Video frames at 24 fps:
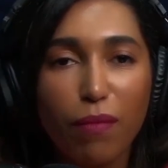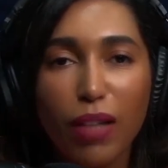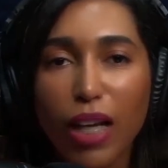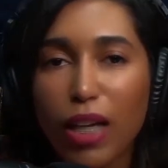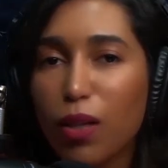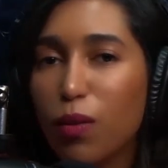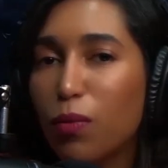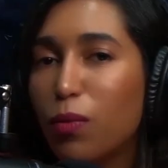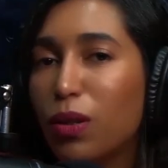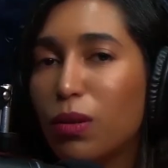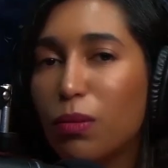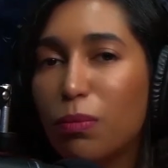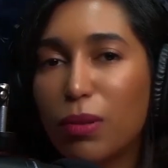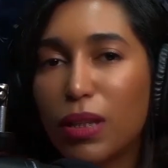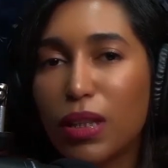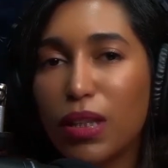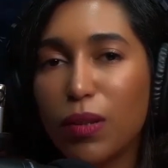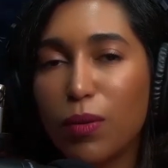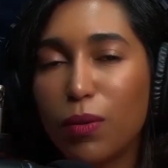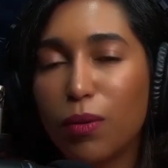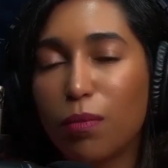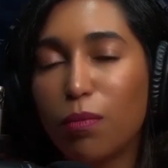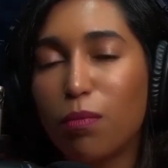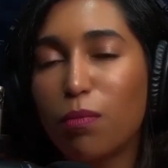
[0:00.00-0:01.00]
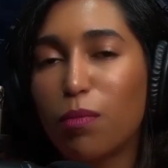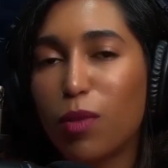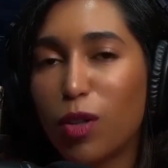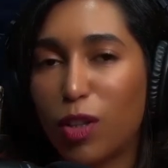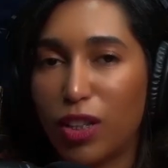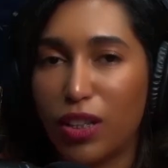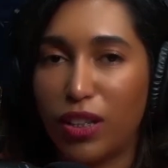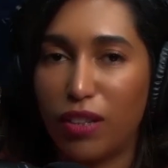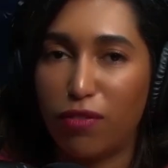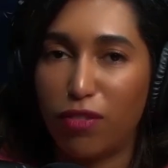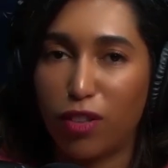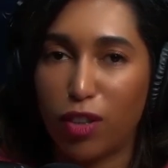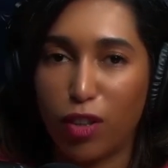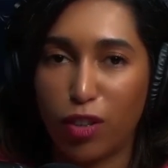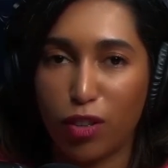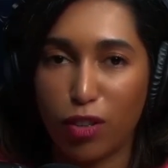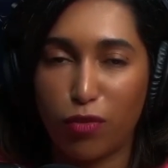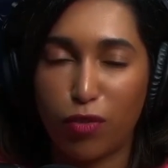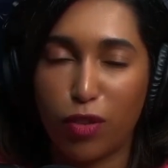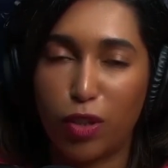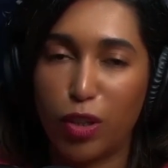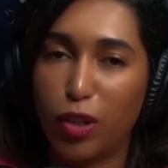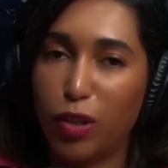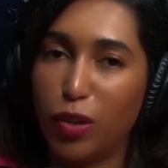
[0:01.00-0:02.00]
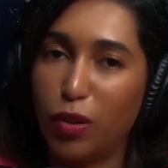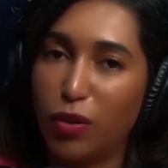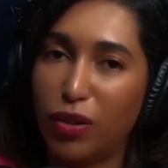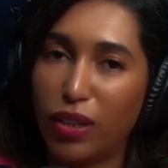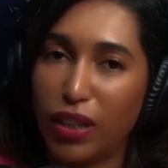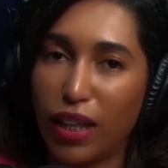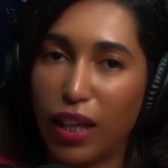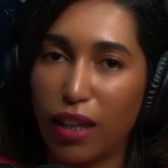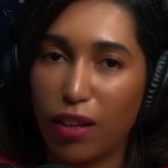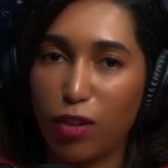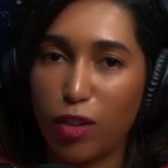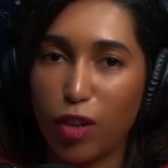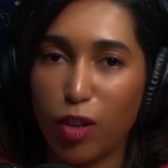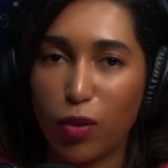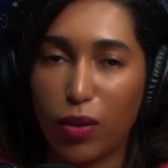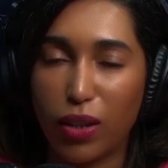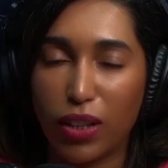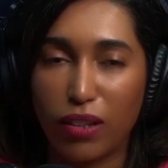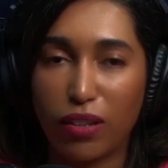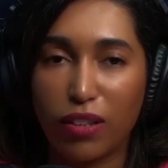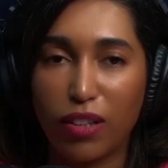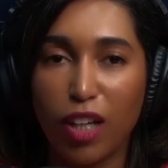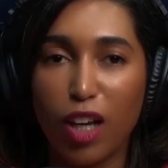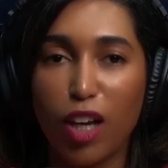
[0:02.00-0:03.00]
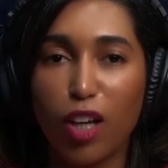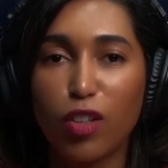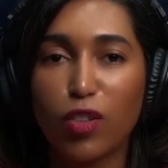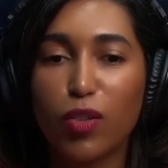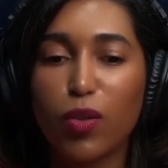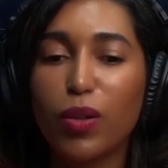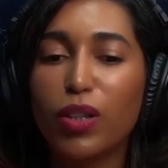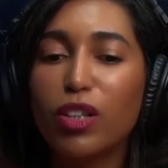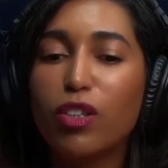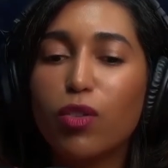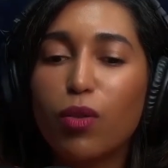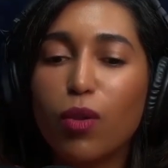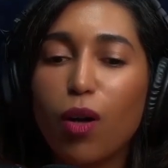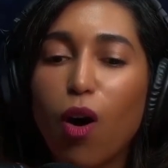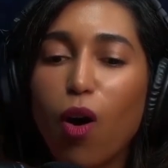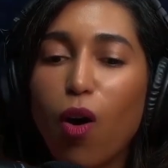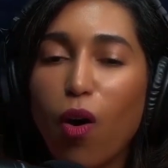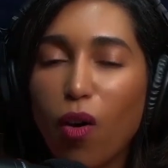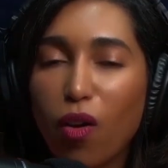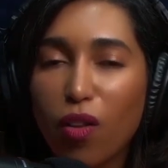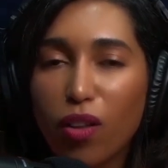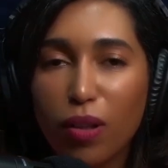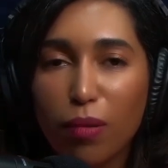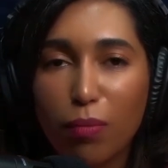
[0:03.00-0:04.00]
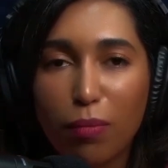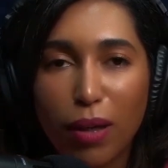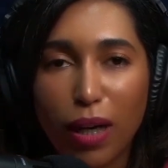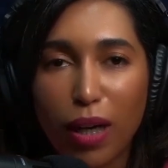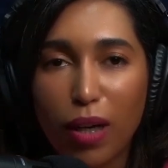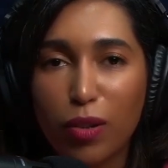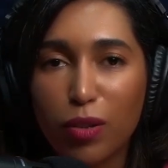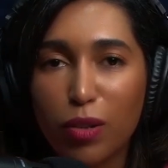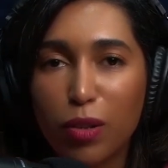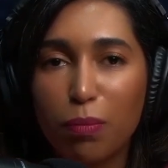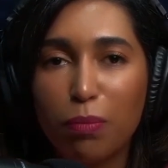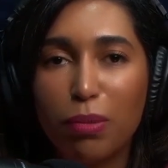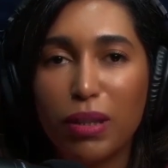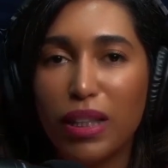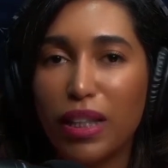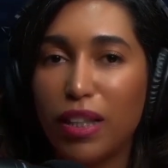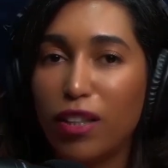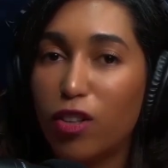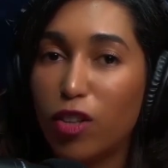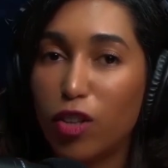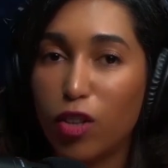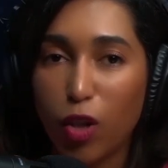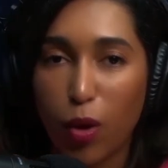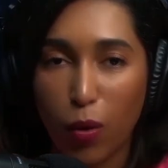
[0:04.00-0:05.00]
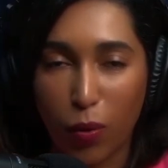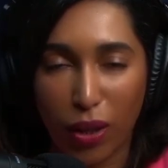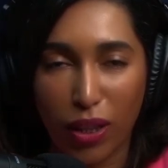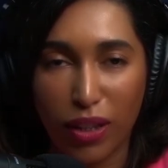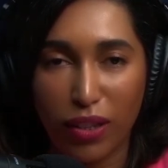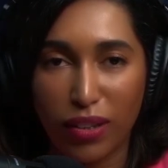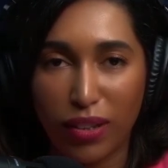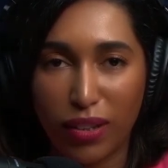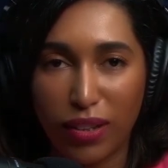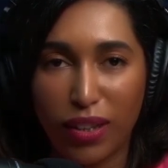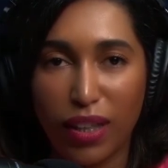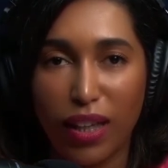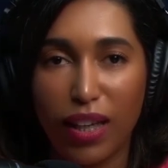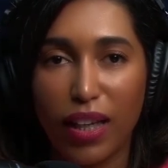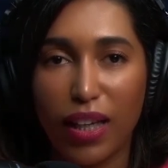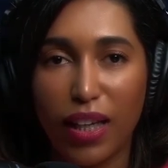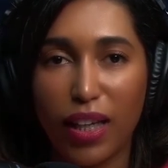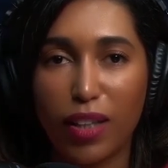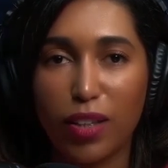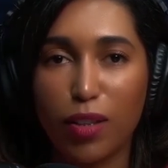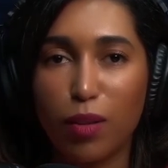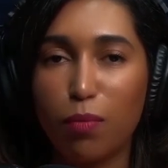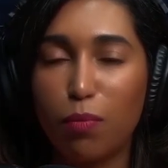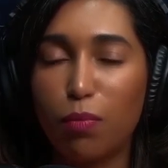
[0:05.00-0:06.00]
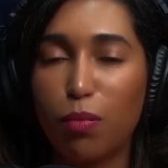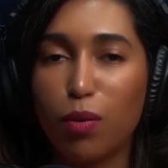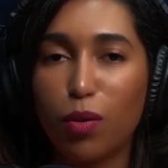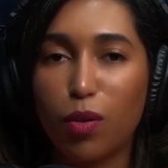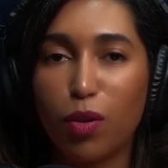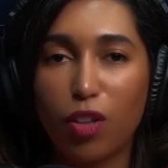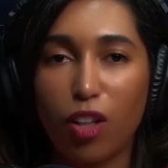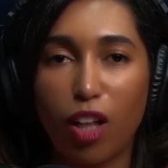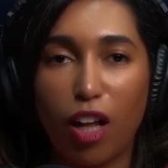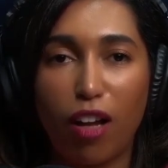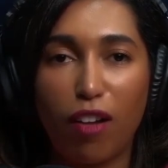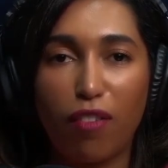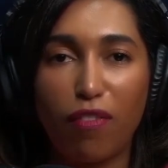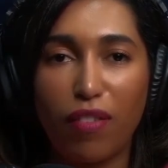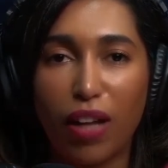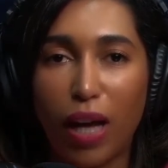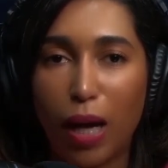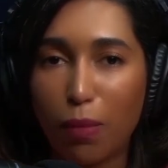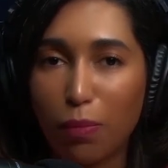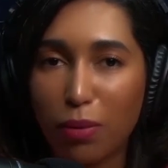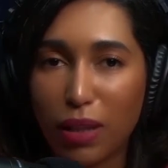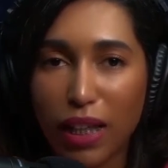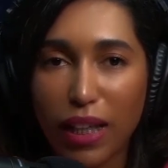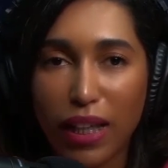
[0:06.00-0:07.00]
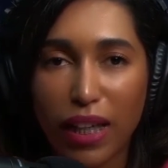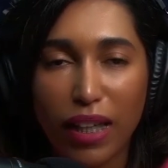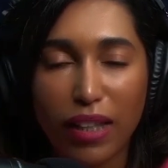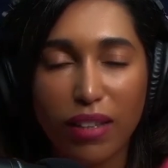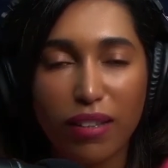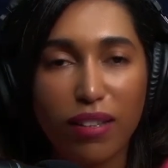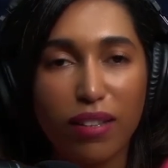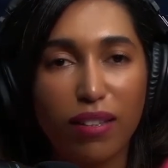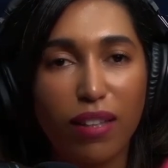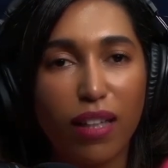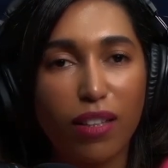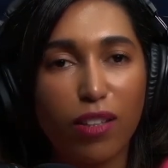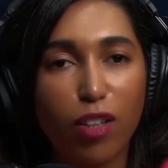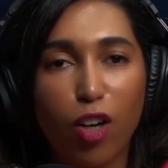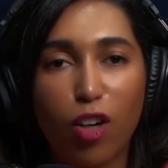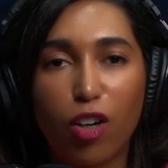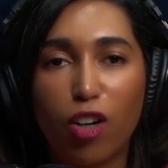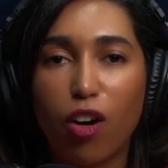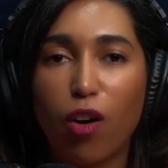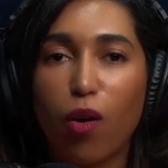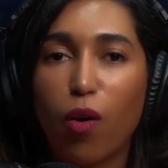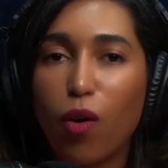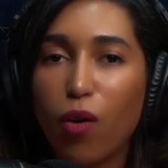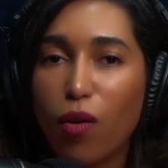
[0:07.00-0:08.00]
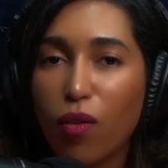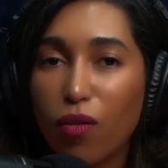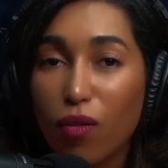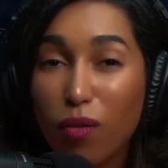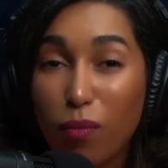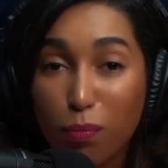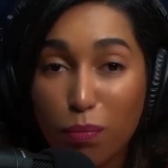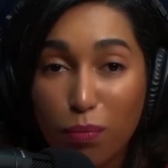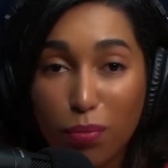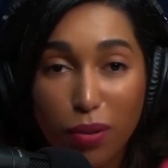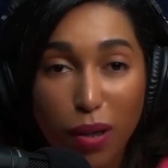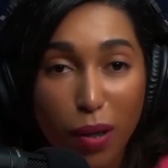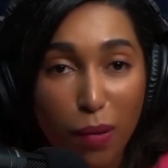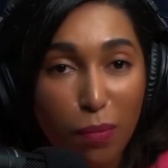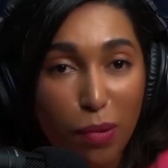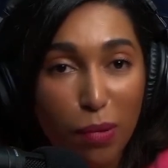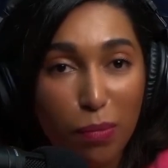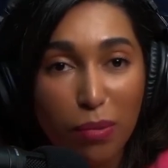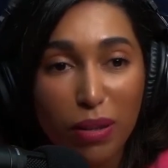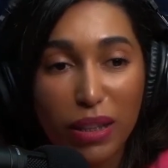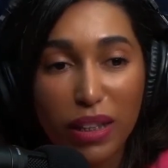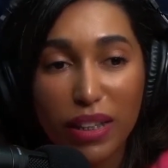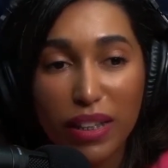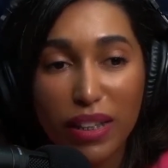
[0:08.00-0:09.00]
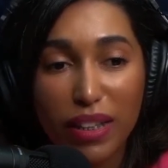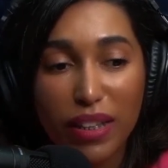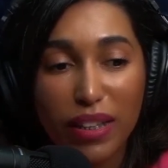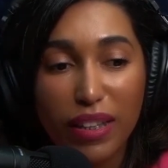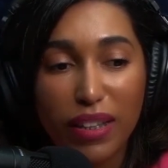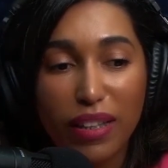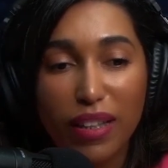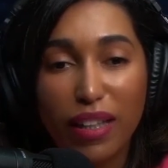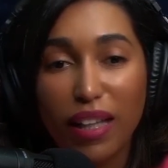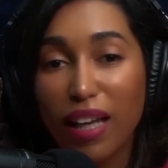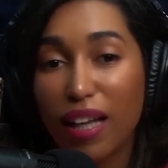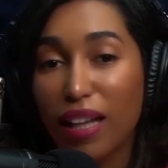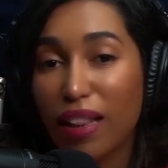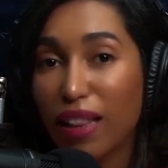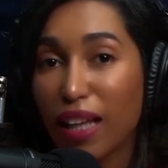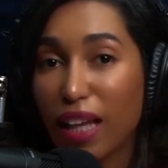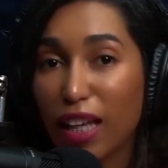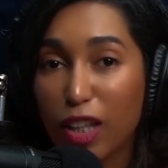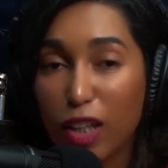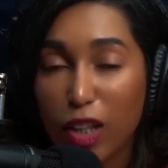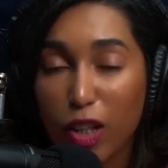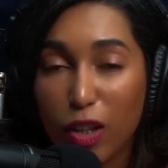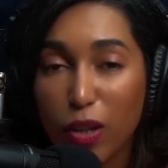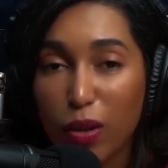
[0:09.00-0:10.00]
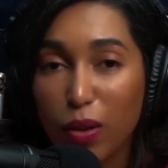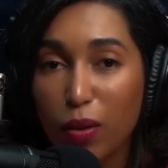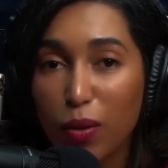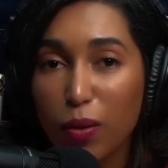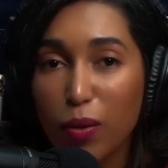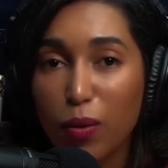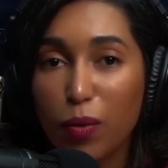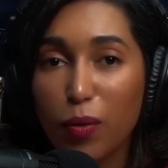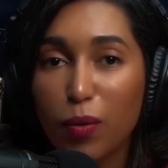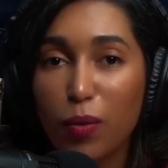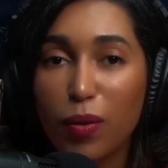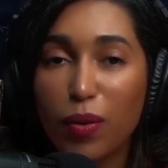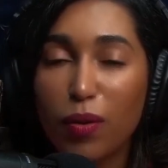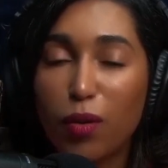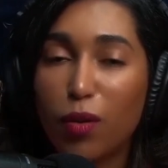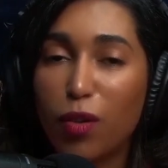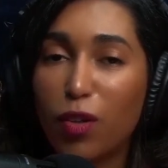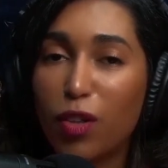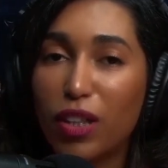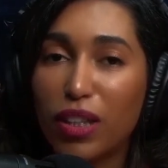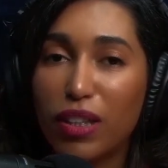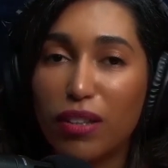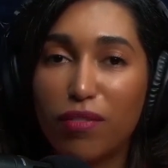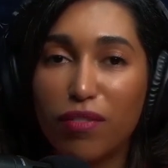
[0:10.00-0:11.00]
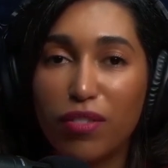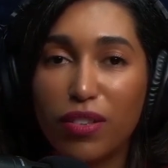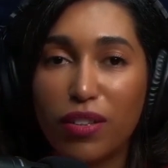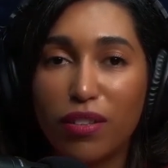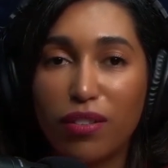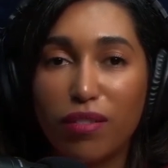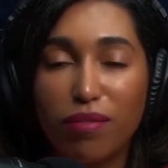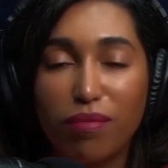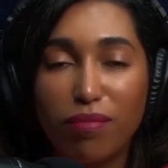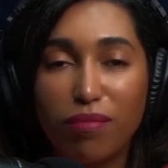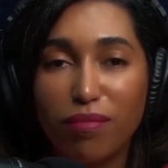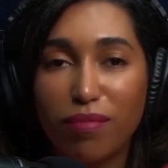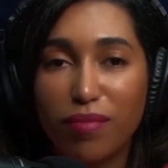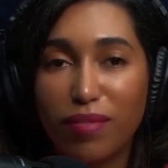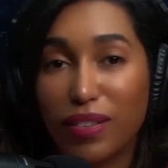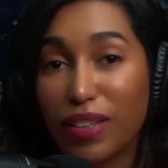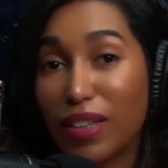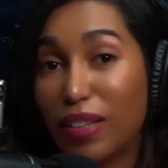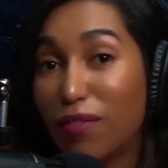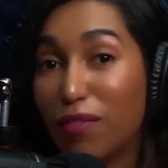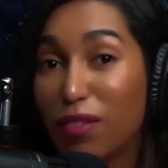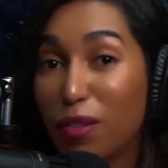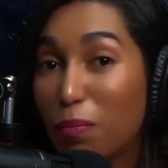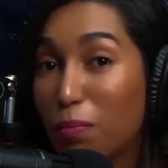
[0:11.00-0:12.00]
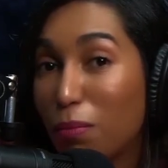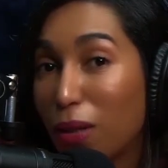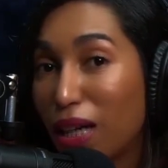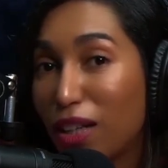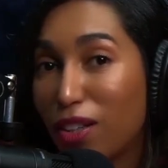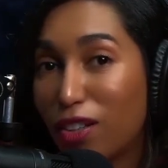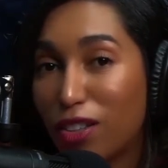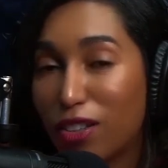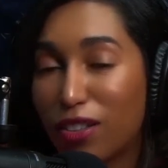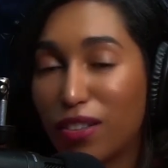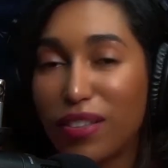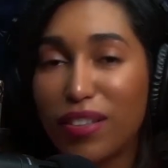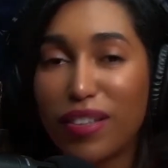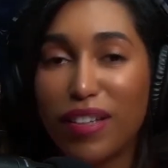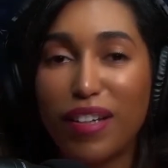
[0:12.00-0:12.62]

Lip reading: It will be more difficult for you to get noticed. So it's all about being noticed in a pool of applicants that are all probably like you or even better.